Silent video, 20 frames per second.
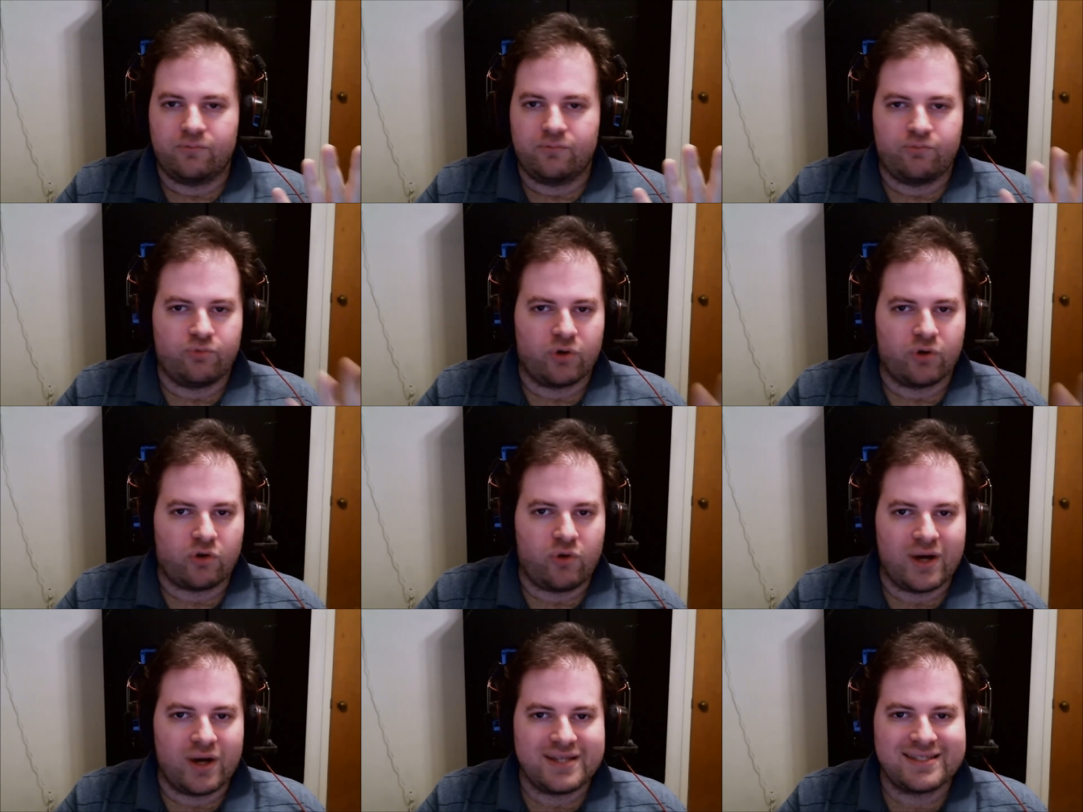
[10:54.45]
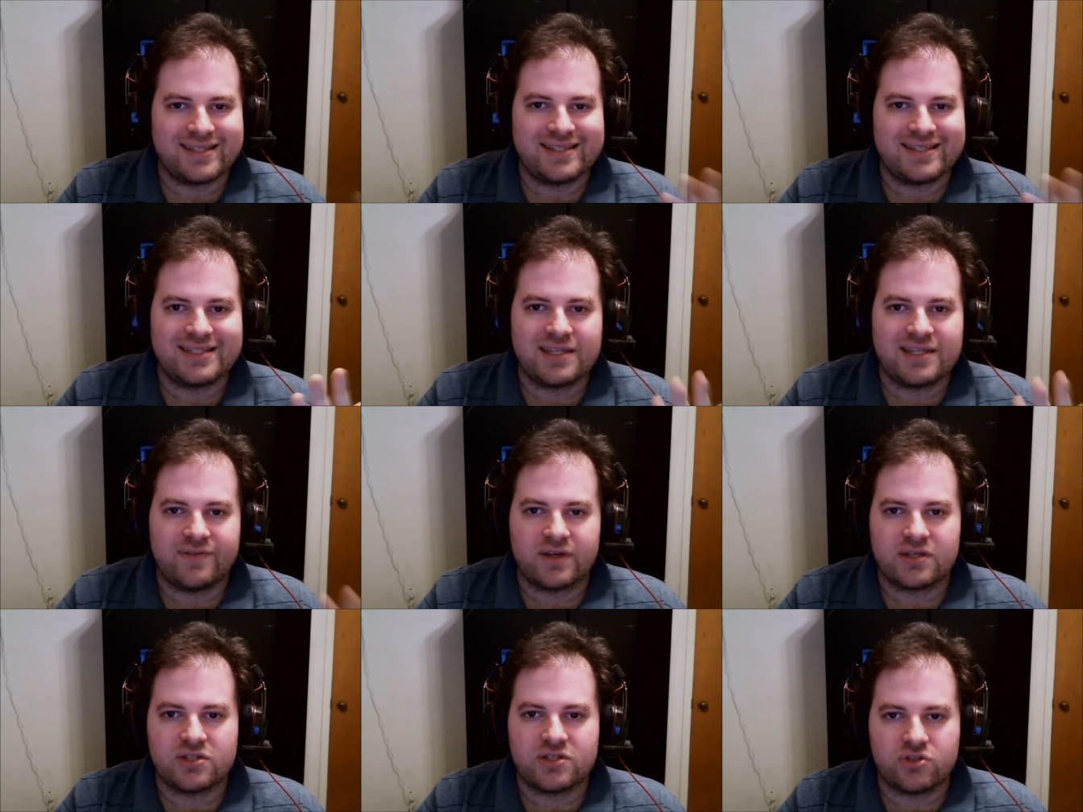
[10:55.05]
requested
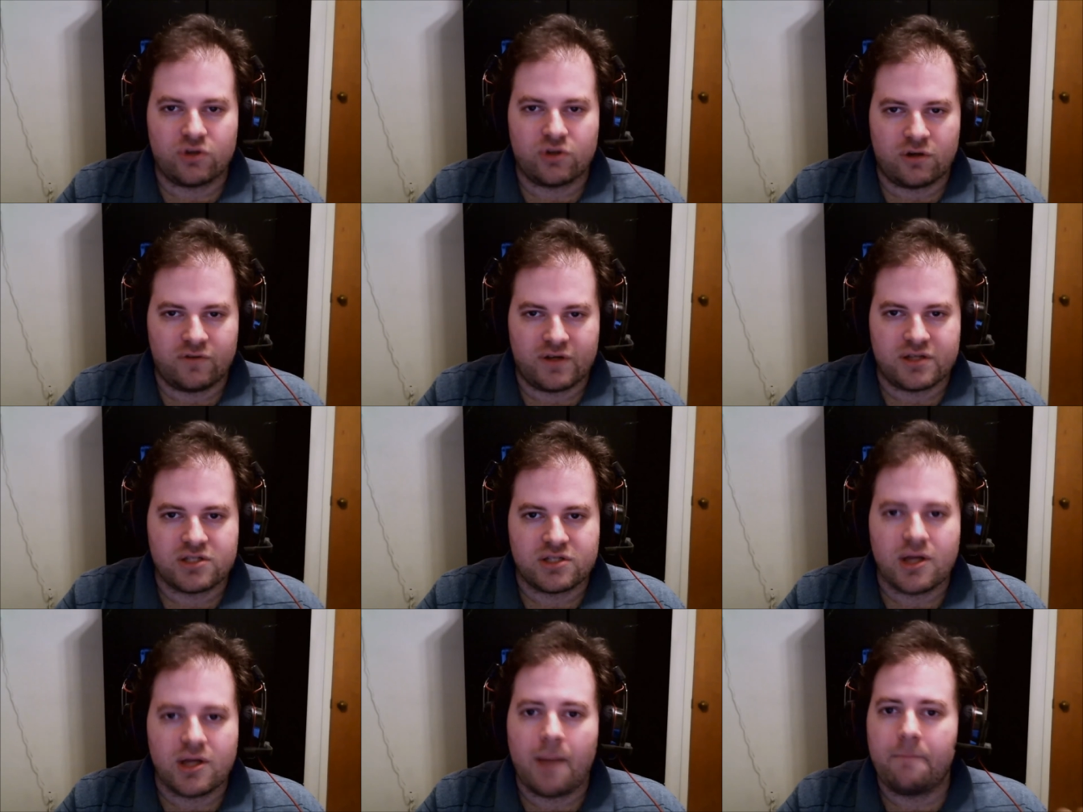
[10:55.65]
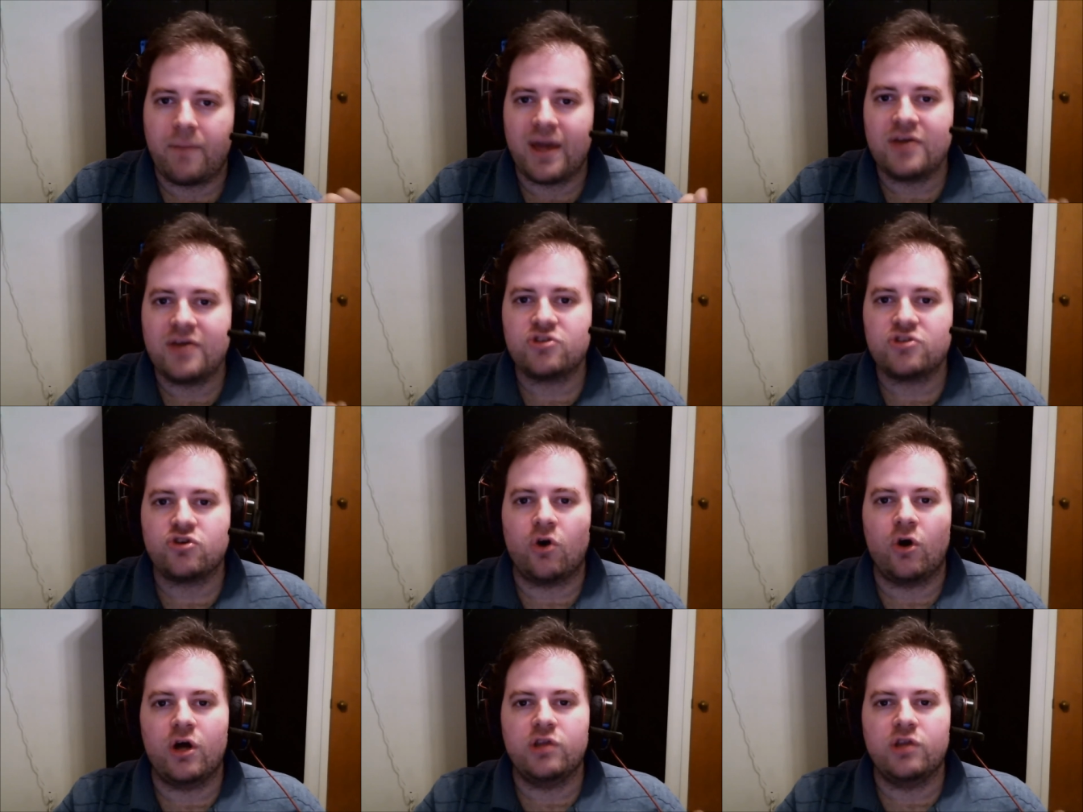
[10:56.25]
civic service based
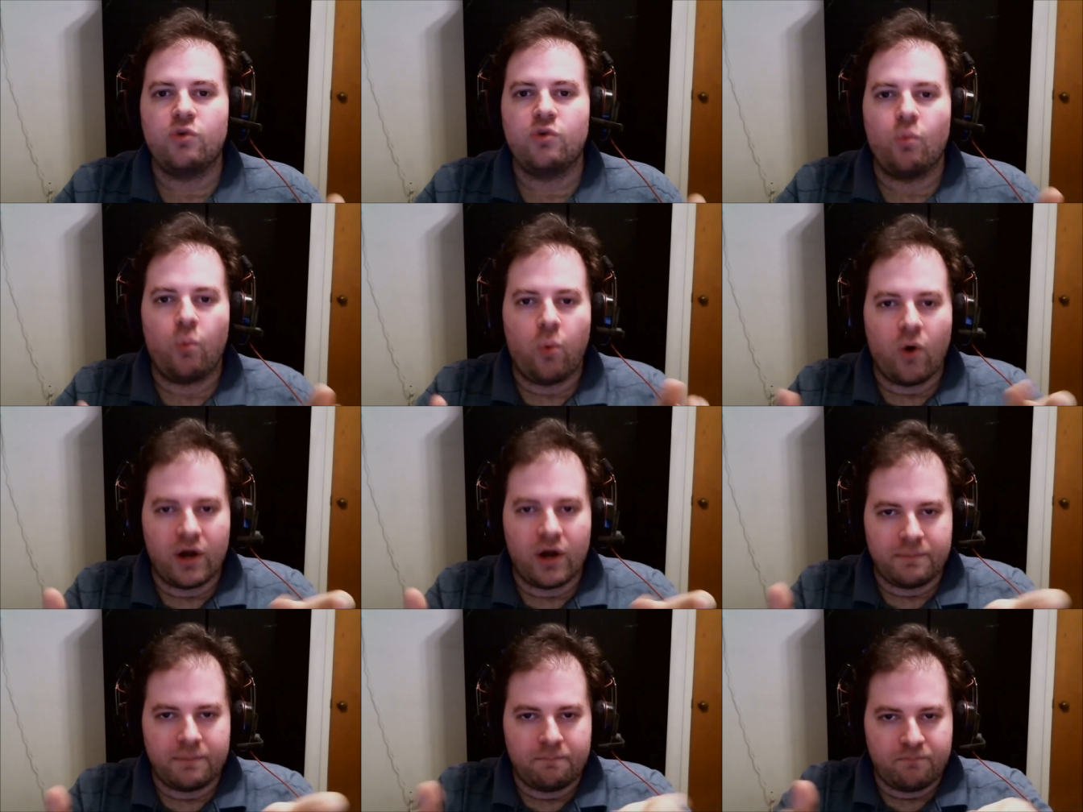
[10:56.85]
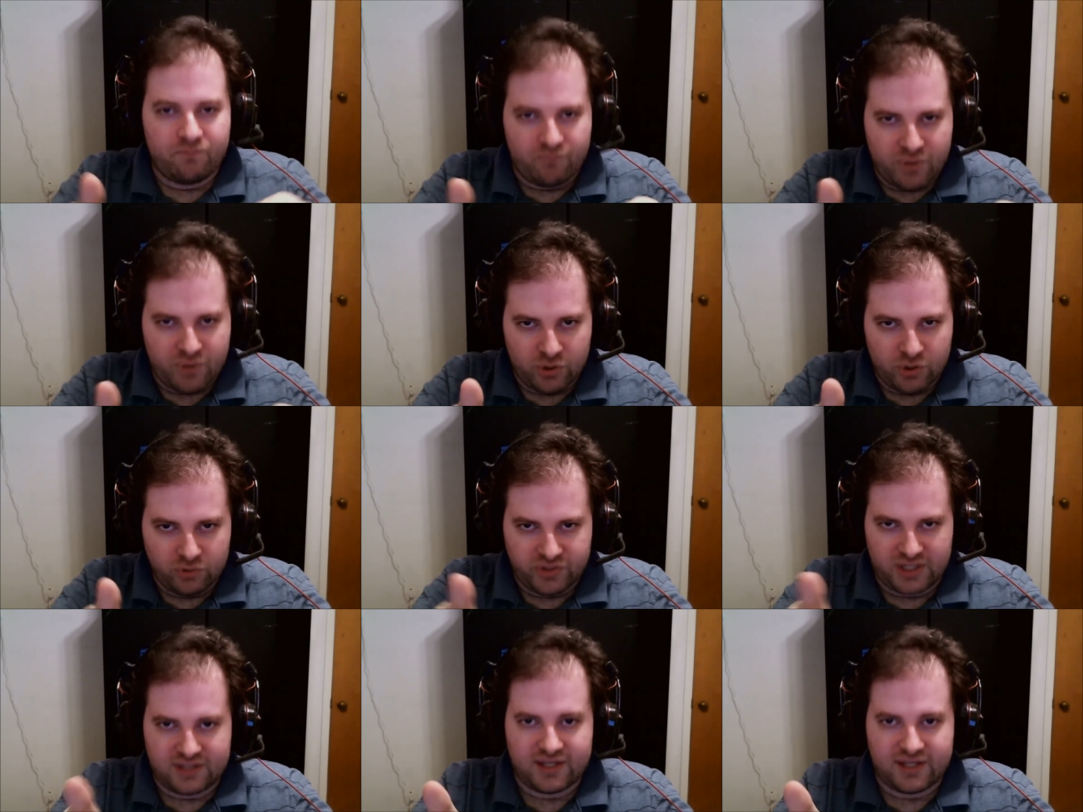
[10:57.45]
on what
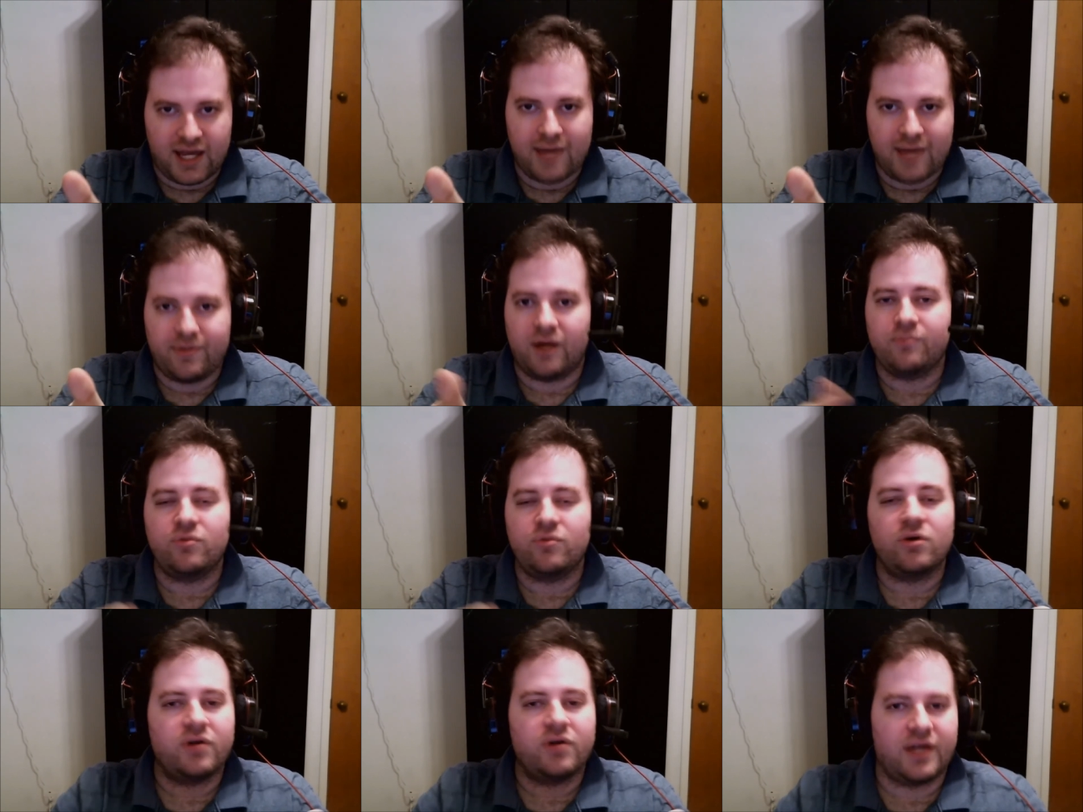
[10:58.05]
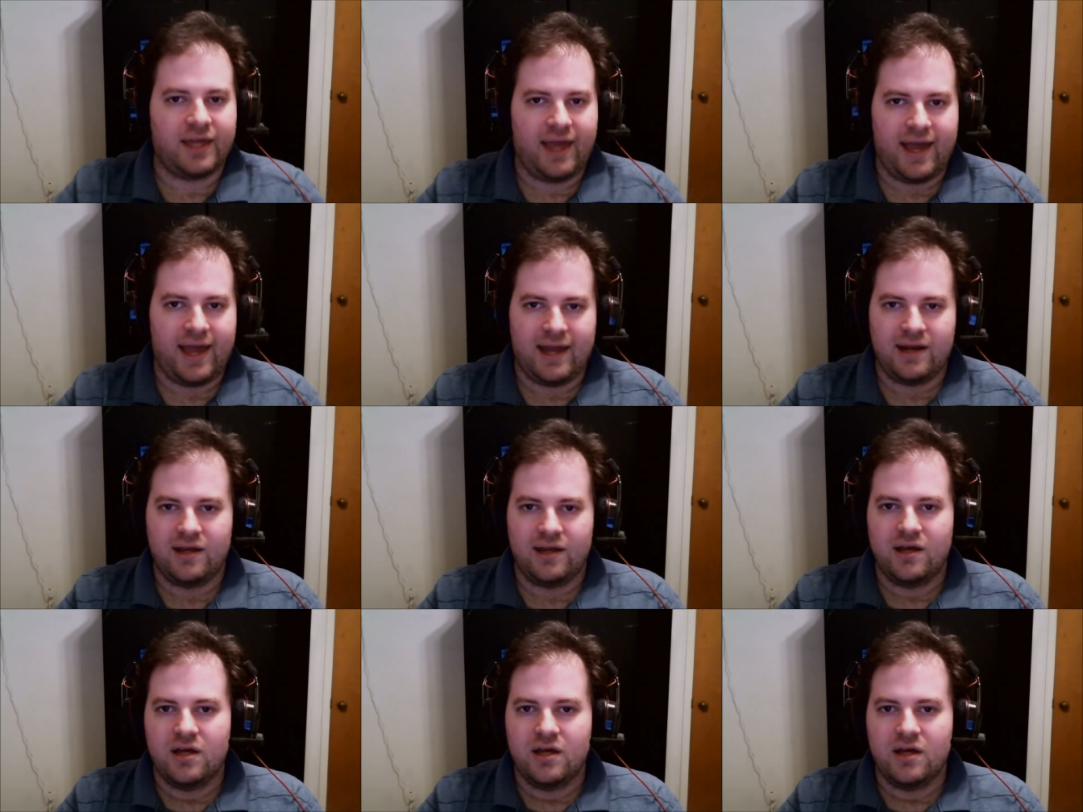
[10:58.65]
building type I'm looking at.